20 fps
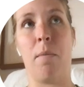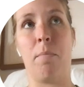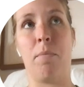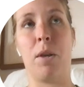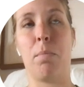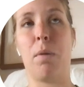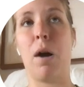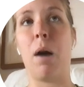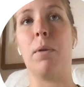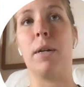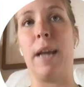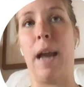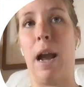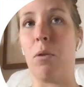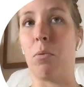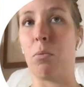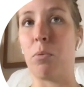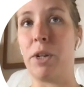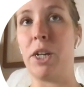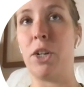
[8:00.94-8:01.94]
the public
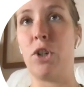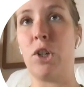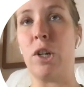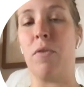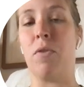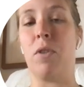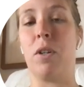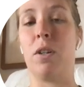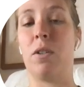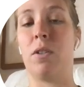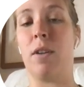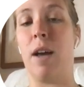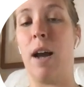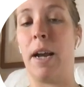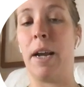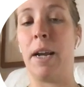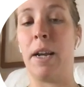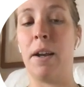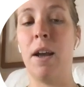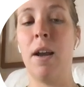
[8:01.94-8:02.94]
outreach and the
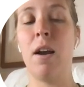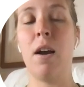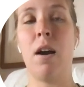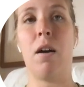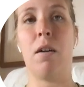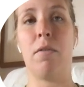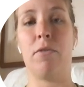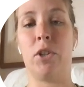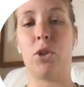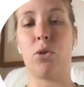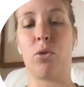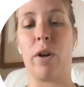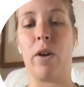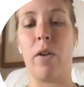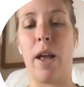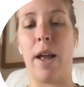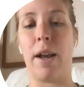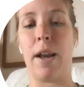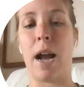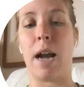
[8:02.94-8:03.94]
design of the
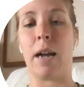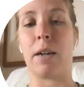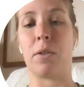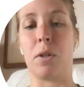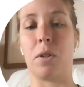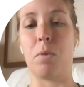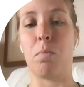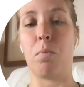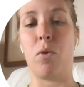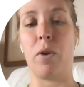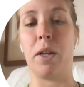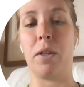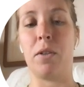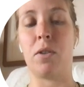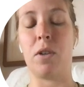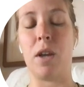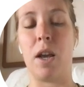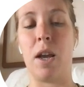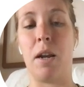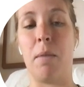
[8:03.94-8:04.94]
trailhead access
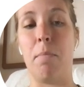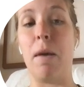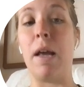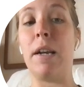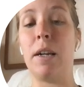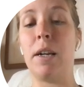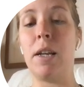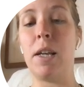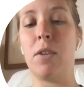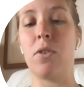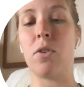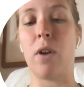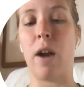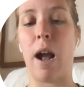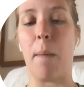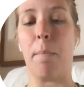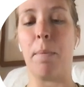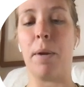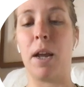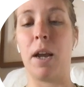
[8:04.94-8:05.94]
points and amenities are
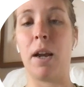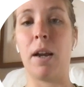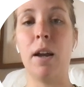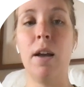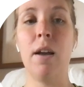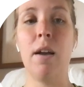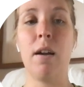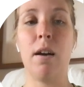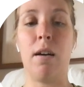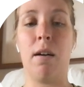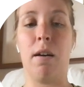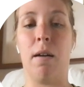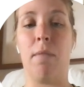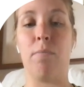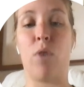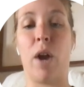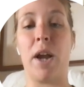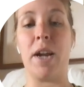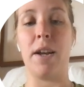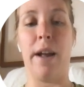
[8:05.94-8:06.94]
happening
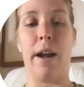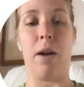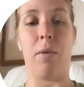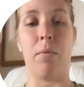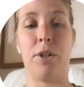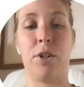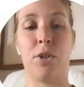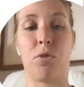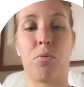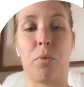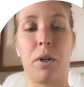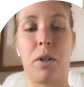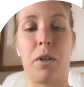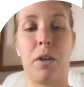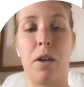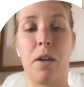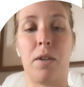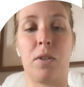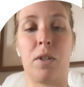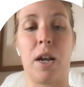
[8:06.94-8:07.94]
right now, which is
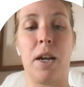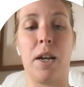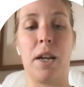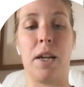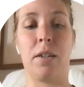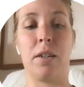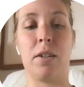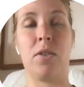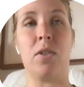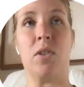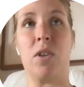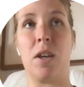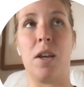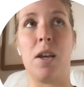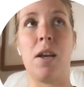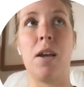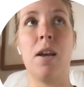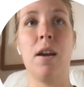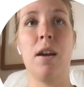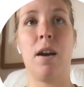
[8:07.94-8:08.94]
really exciting to
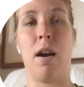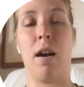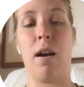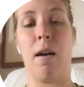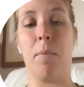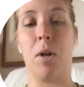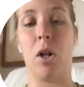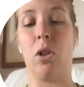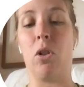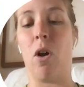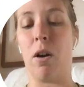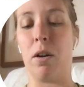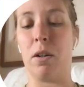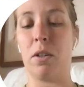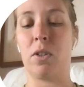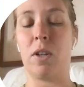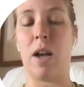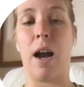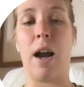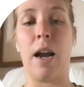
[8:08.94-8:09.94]
see
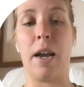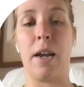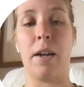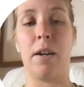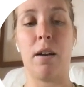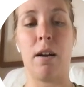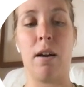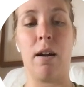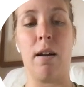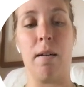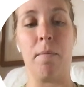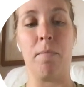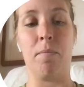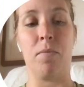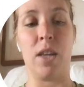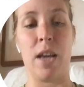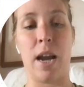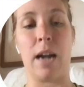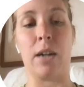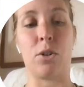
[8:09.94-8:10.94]
alongside
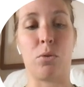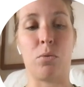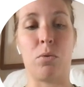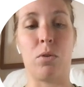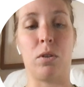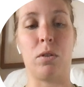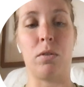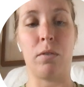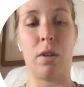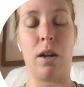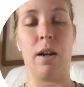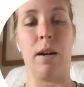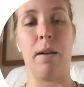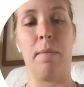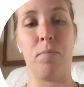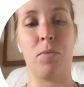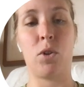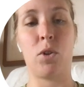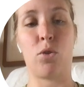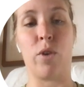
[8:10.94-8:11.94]
the actual
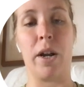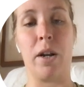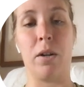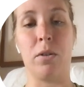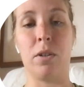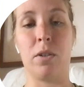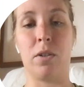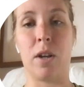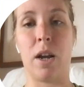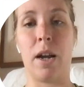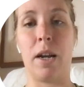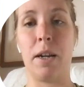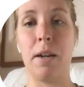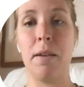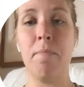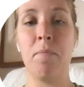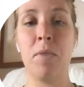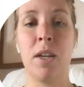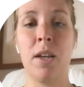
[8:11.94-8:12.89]
trail design.